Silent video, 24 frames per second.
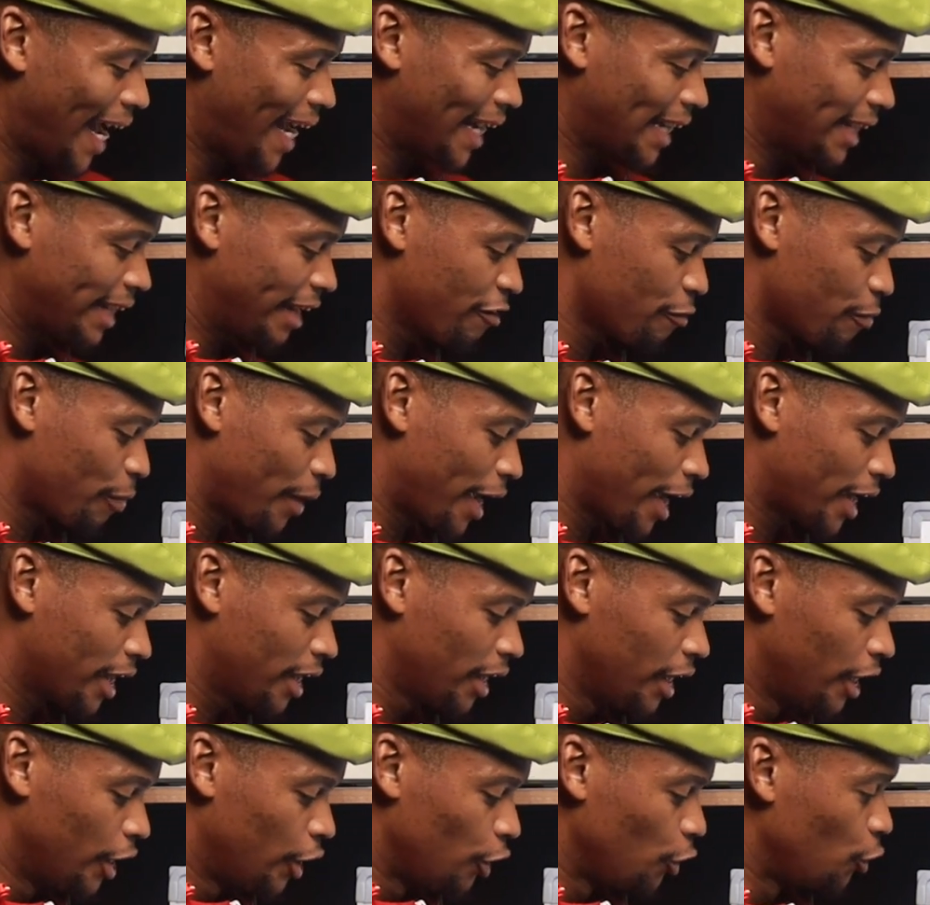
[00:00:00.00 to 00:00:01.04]
At left
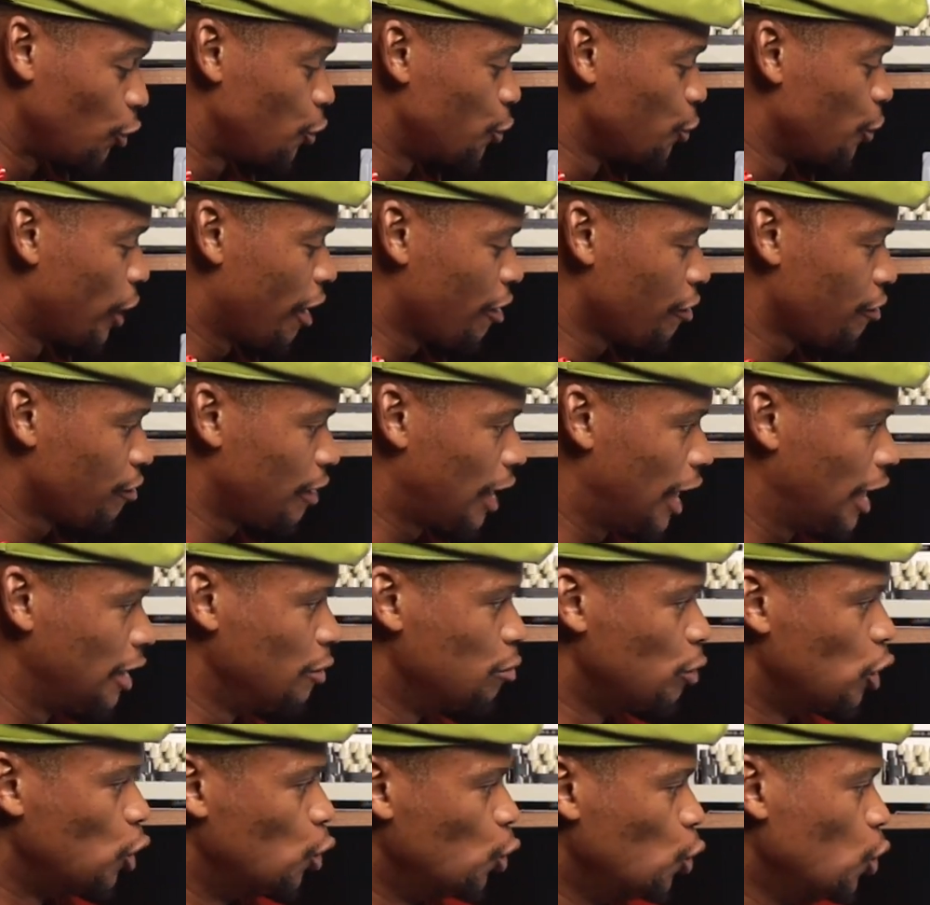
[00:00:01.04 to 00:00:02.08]
back, you do have Ali
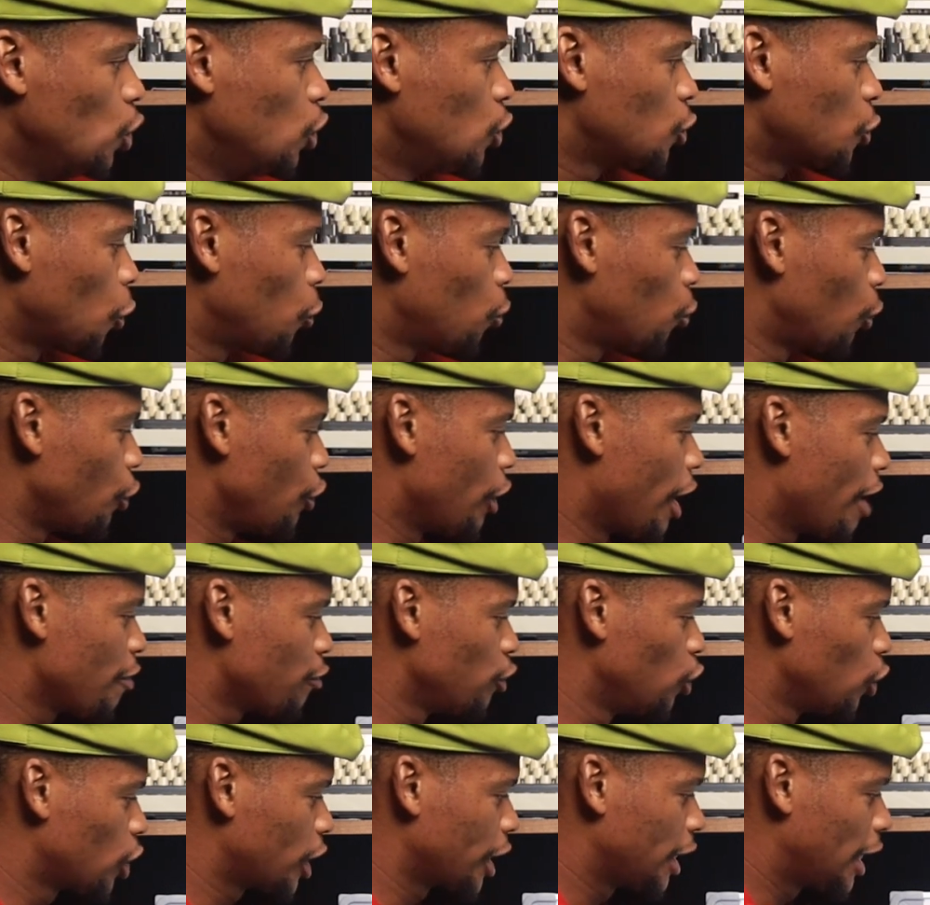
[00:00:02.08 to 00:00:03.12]
Maloul. So when you have a
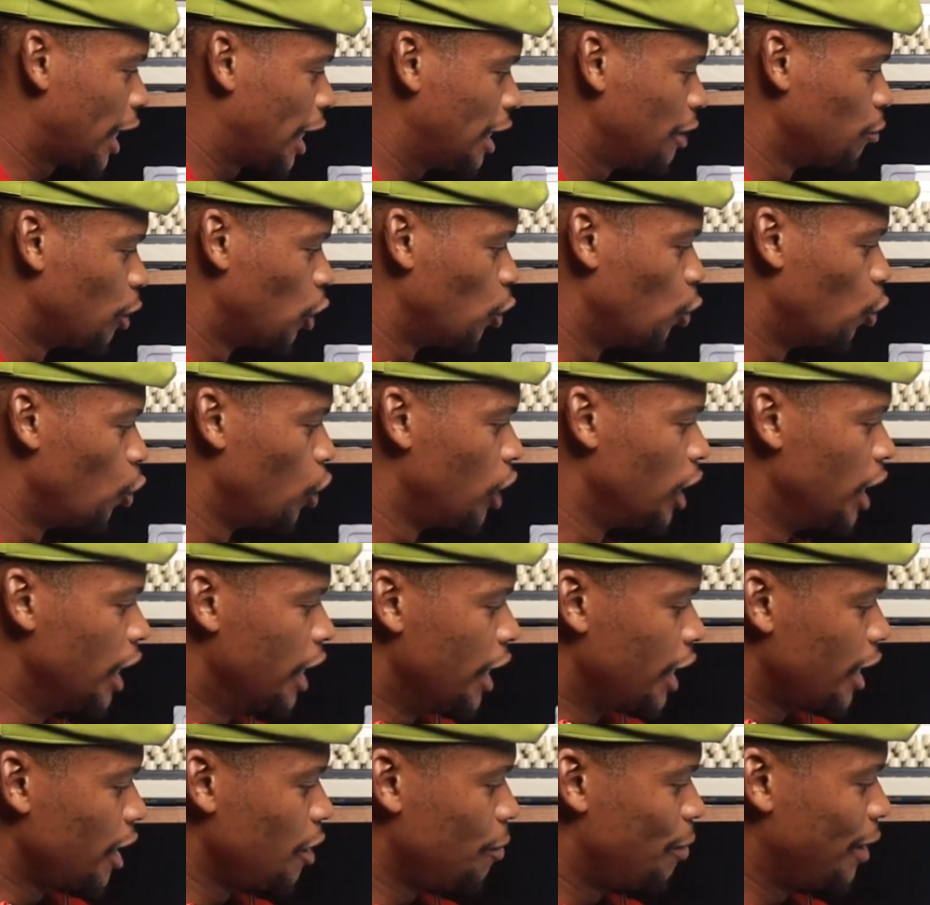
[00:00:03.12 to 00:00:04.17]
look at Ali Maloul,
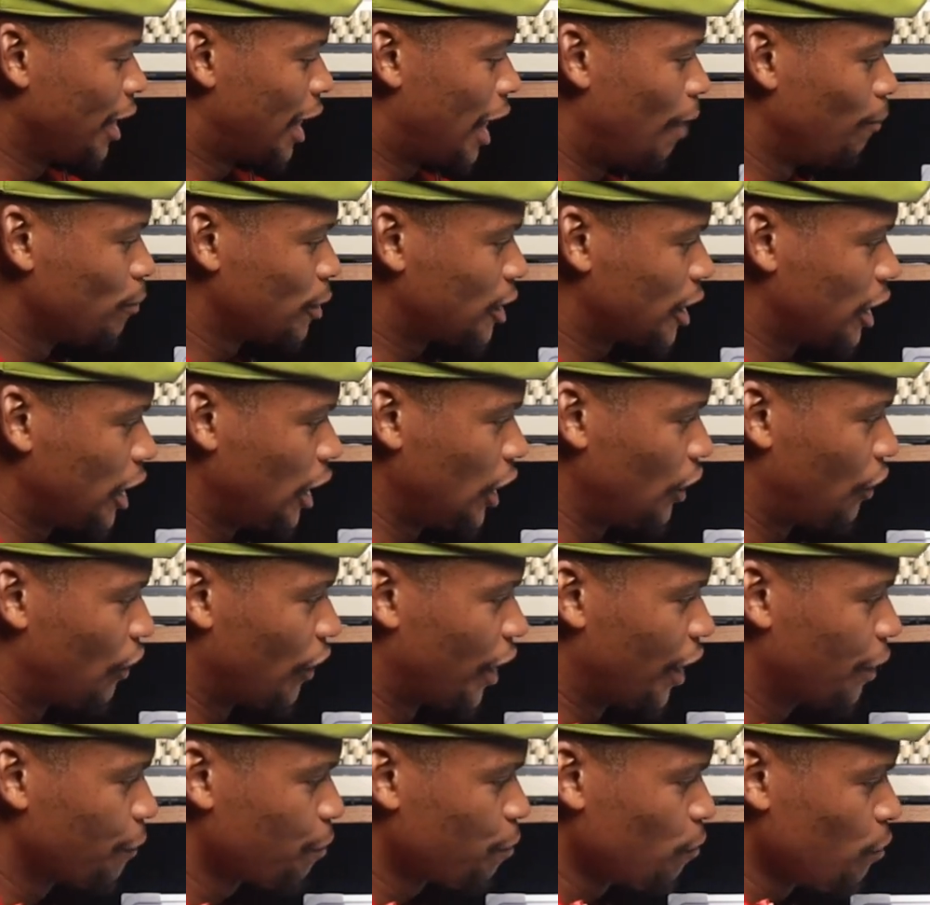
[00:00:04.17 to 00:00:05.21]
he becomes key
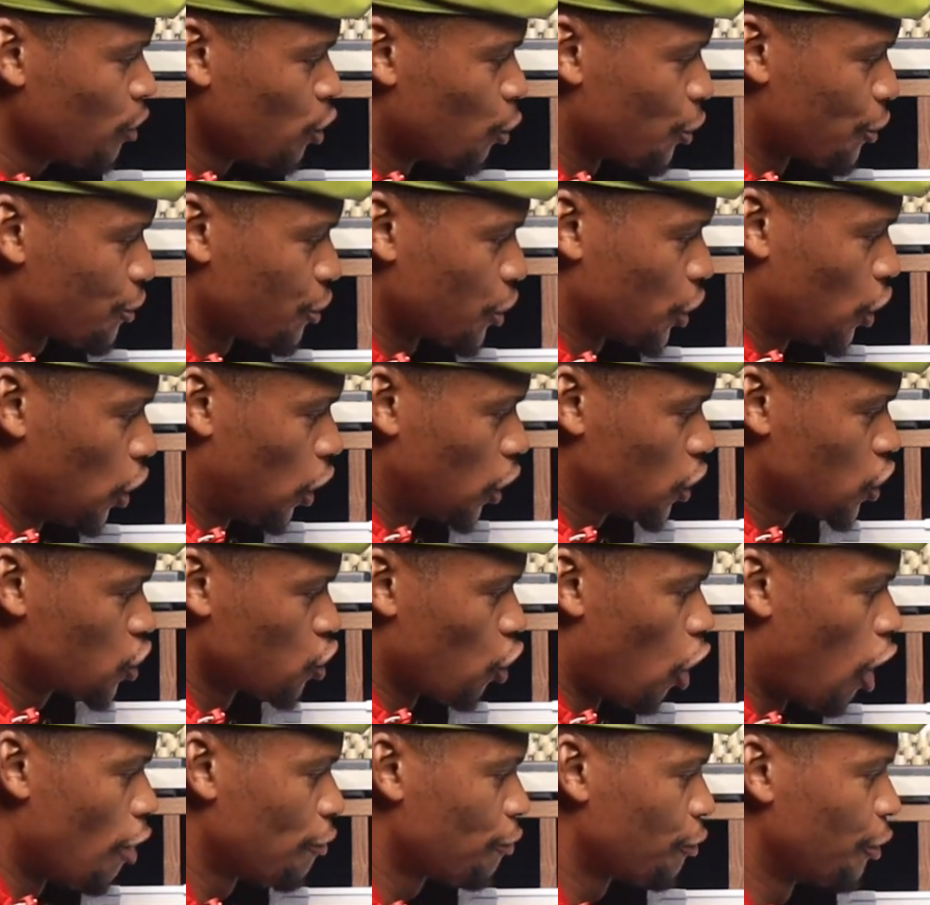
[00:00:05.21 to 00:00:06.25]
then with regards
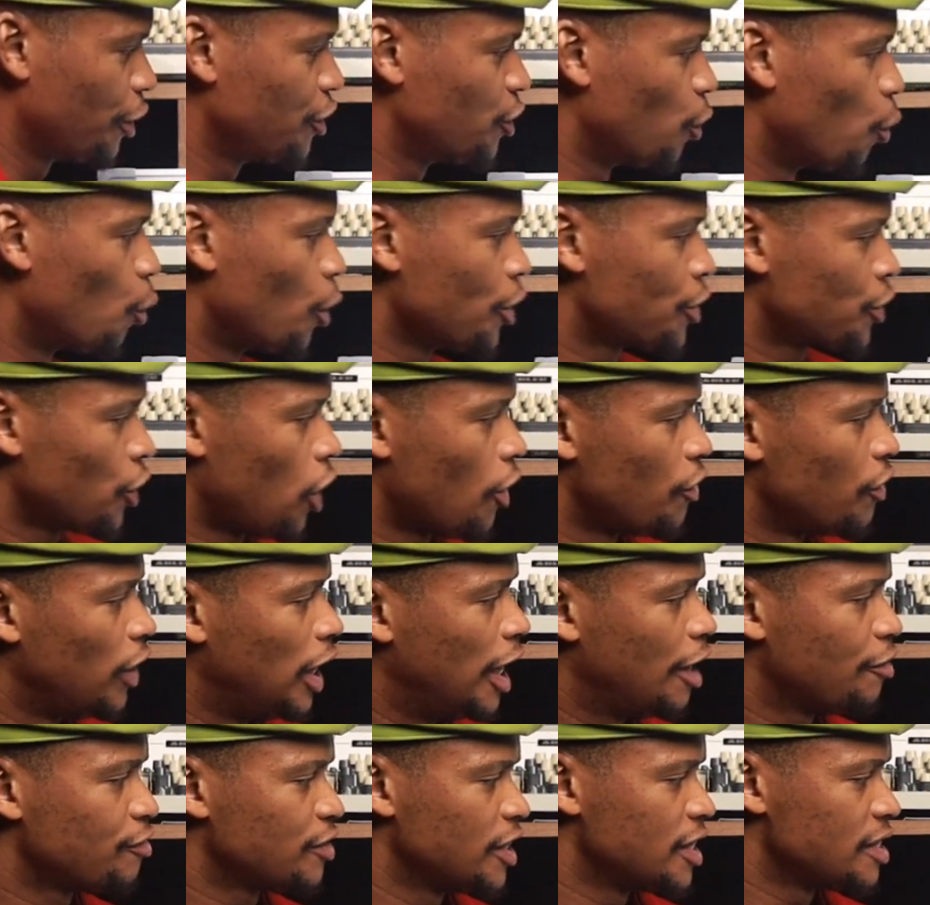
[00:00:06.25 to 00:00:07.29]
to offering the width on the
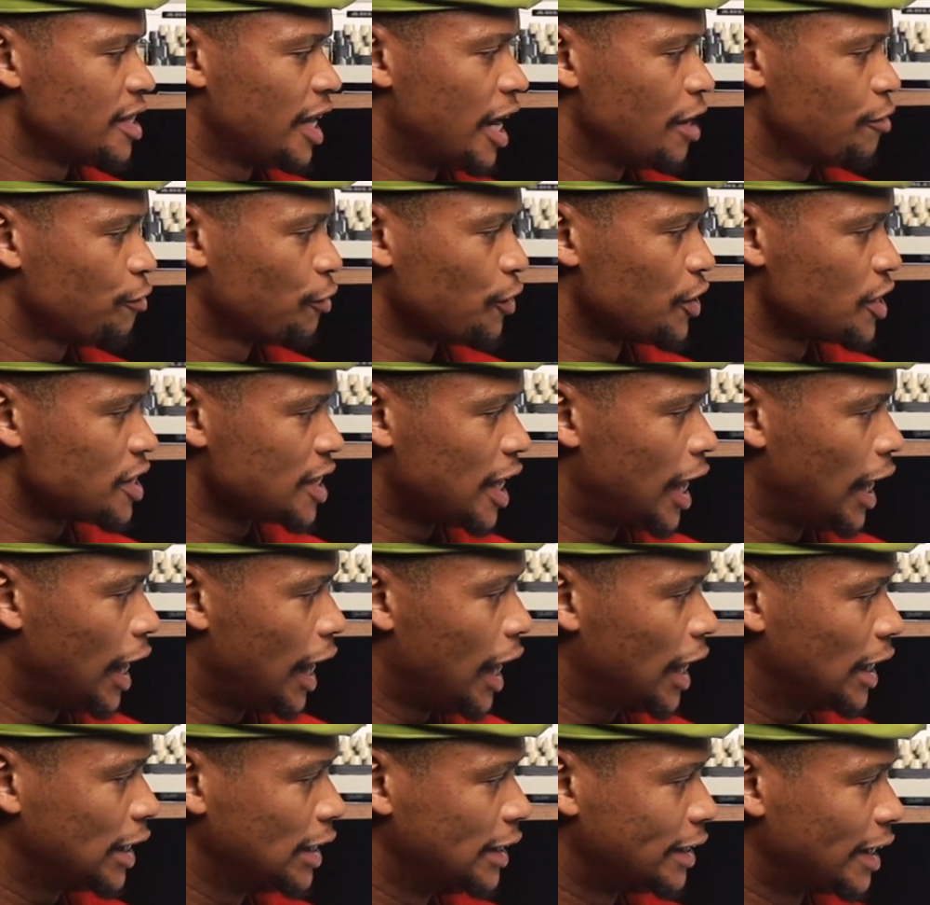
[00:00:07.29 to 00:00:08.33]
left-hand side for this
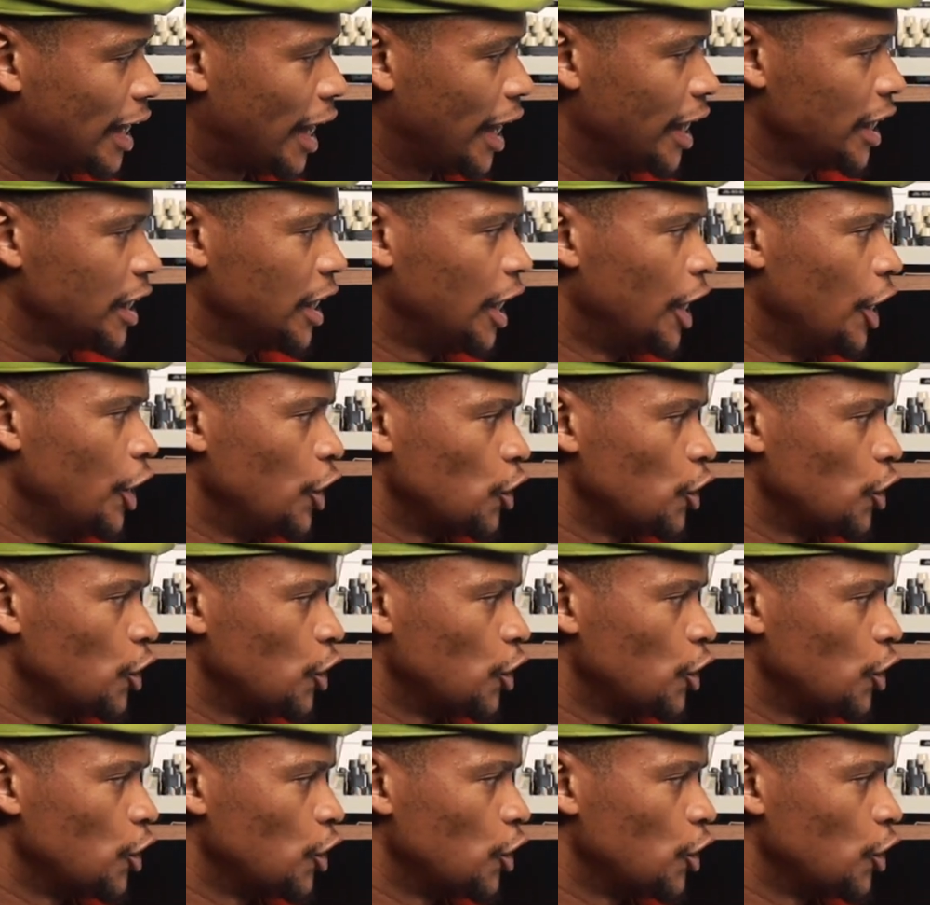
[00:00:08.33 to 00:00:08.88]
Ahly side.